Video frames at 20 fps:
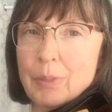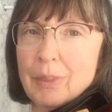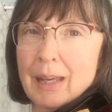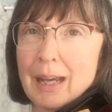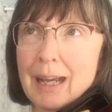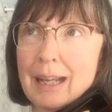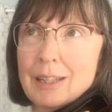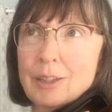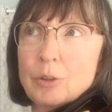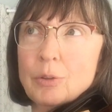
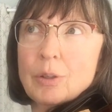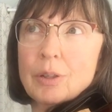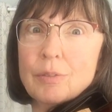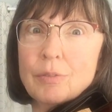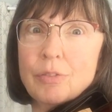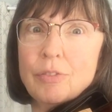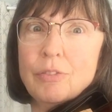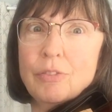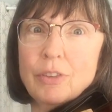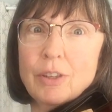that you can
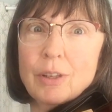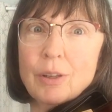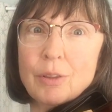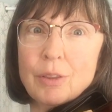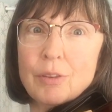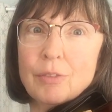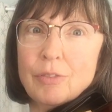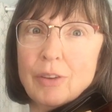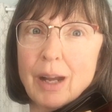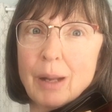feel
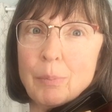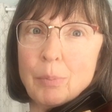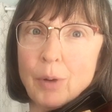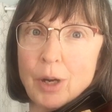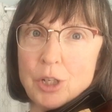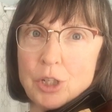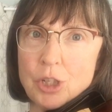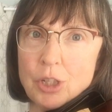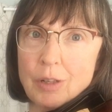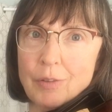the
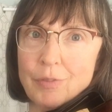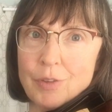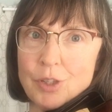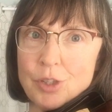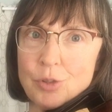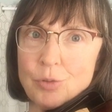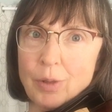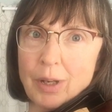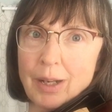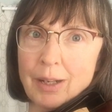vibration of the
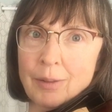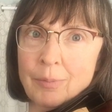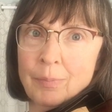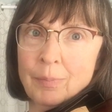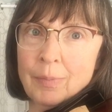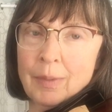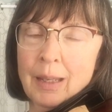string.